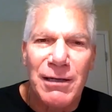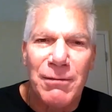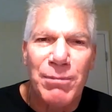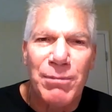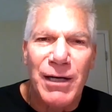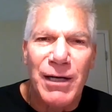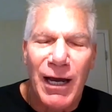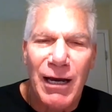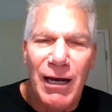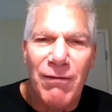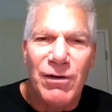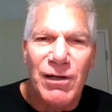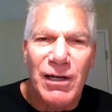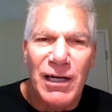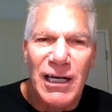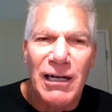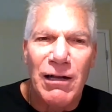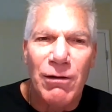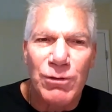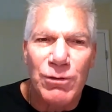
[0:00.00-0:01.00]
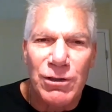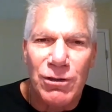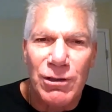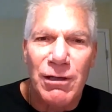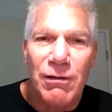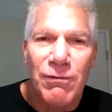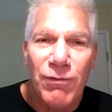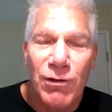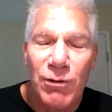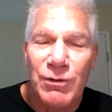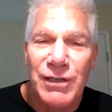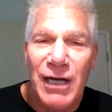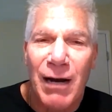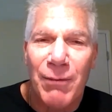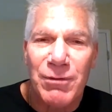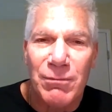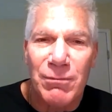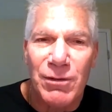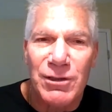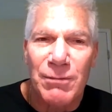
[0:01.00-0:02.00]
behavior that he was looking for was
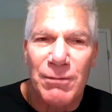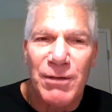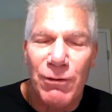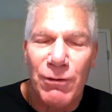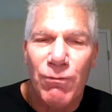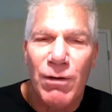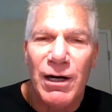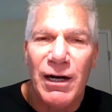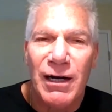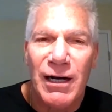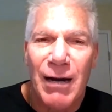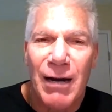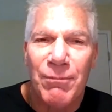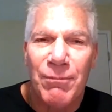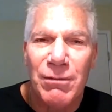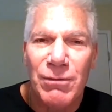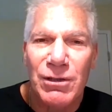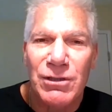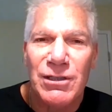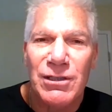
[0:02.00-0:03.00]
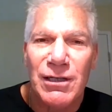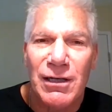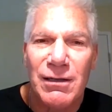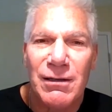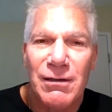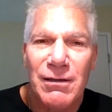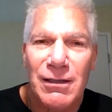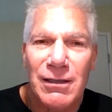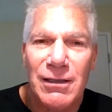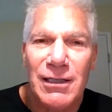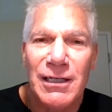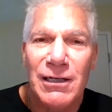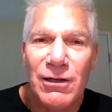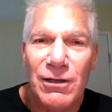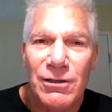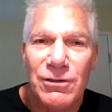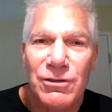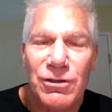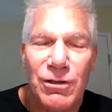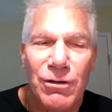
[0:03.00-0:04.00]
optimism. He wanted optimistic
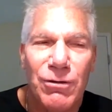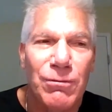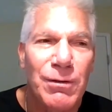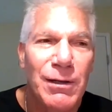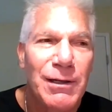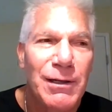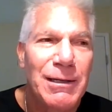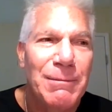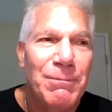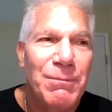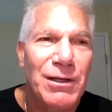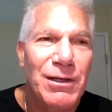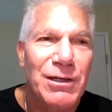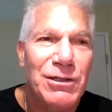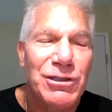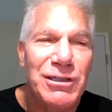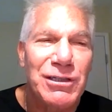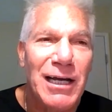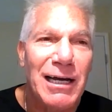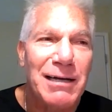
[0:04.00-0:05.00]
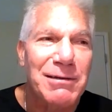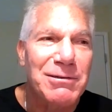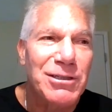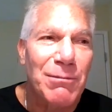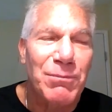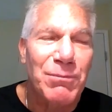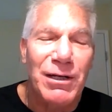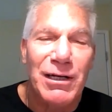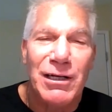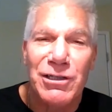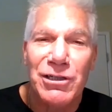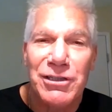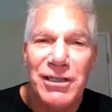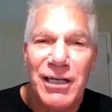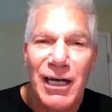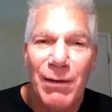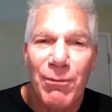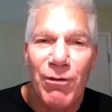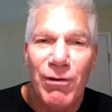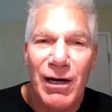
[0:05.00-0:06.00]
leaders. So this is not something that just
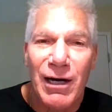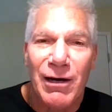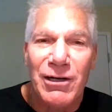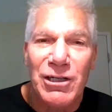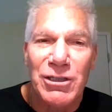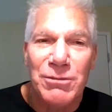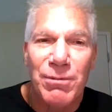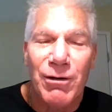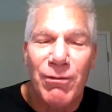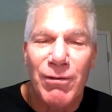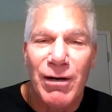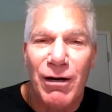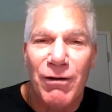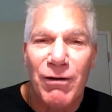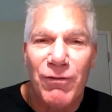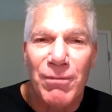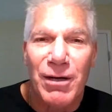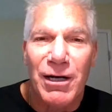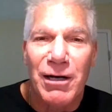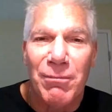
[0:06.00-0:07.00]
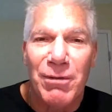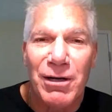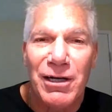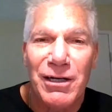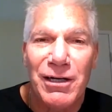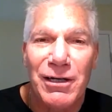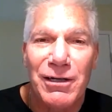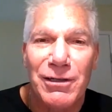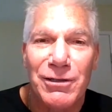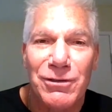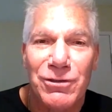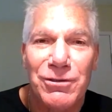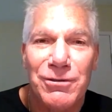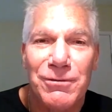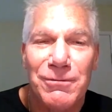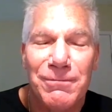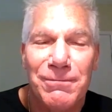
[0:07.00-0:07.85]
came around. It's been around for many, many years.